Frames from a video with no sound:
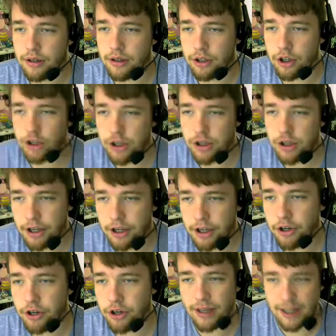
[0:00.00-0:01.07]
could not you
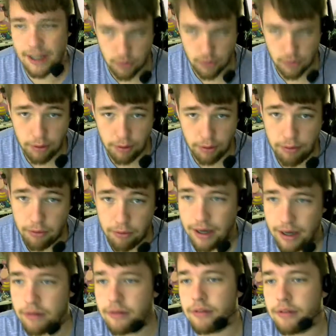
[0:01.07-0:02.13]
could only catch one Pokemon per
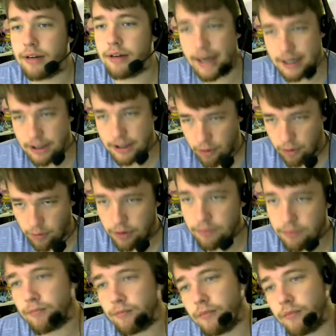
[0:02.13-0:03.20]
route as normal.
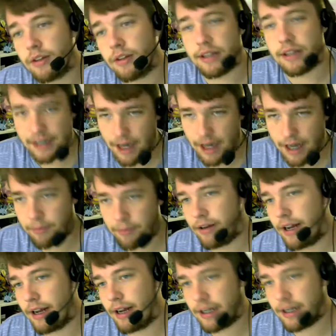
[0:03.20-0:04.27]
Nickname it
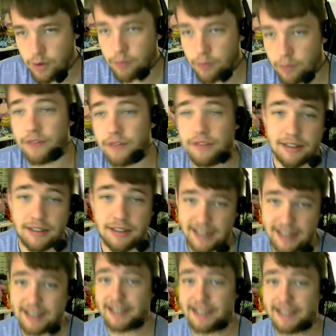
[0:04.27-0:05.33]
as normal. If it
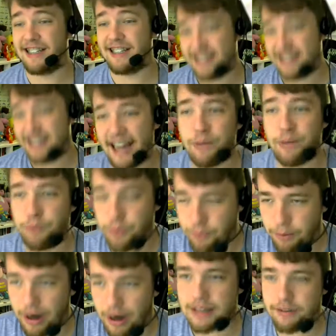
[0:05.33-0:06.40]
faints, it's dead. You
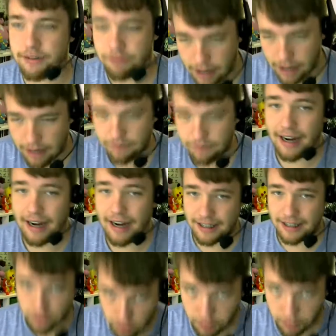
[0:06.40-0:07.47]
box it forever
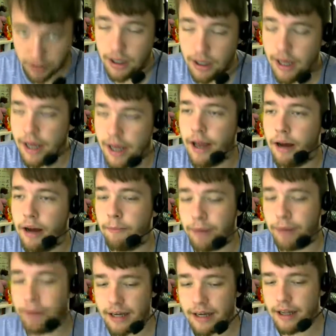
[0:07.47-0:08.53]
as normal.
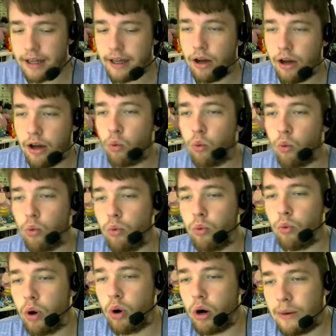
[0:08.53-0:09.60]
But
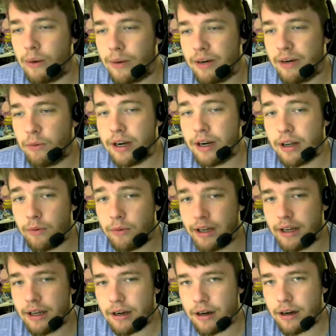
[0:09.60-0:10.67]
what what what
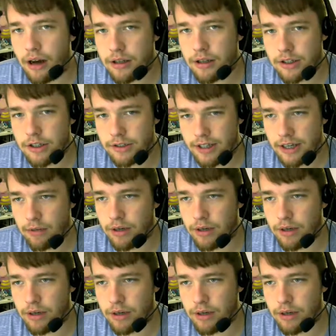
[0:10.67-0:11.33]
he also did